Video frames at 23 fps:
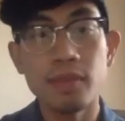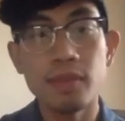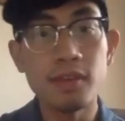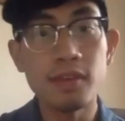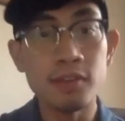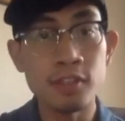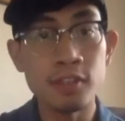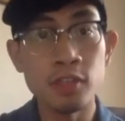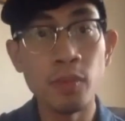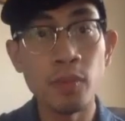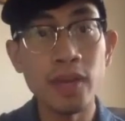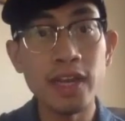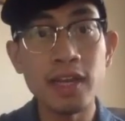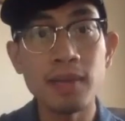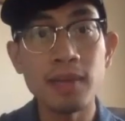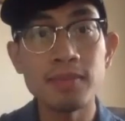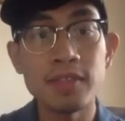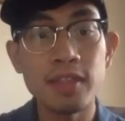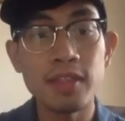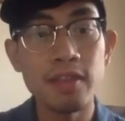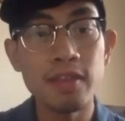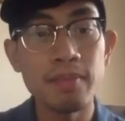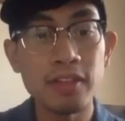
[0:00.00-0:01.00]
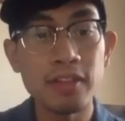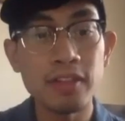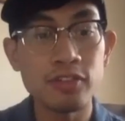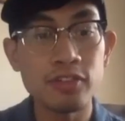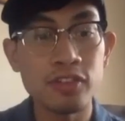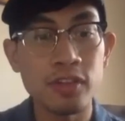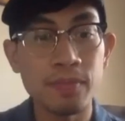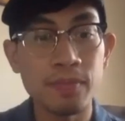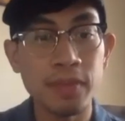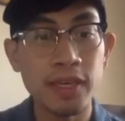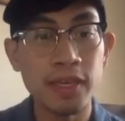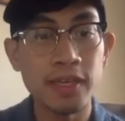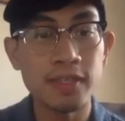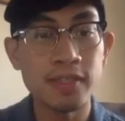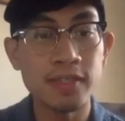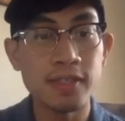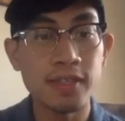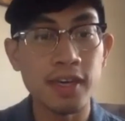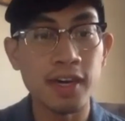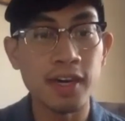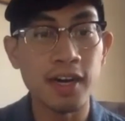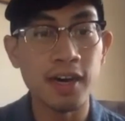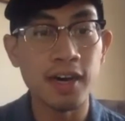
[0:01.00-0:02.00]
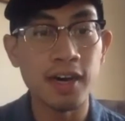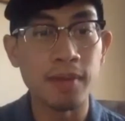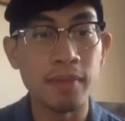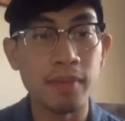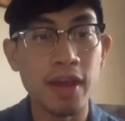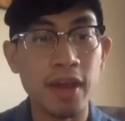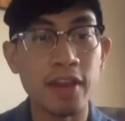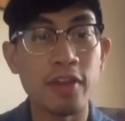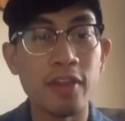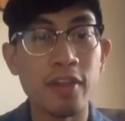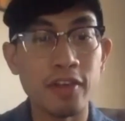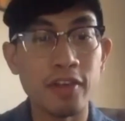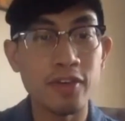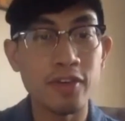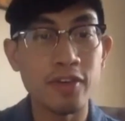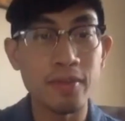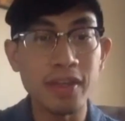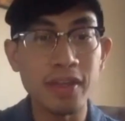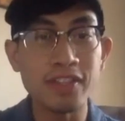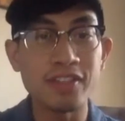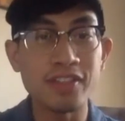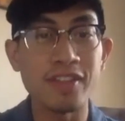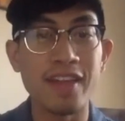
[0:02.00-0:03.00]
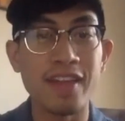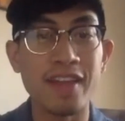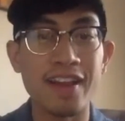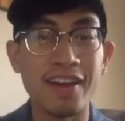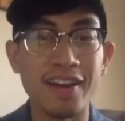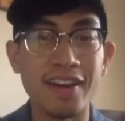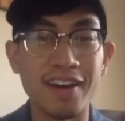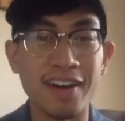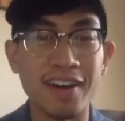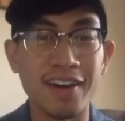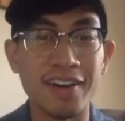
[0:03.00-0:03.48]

So when it comes to the mentorship piece, I know that you had mentioned that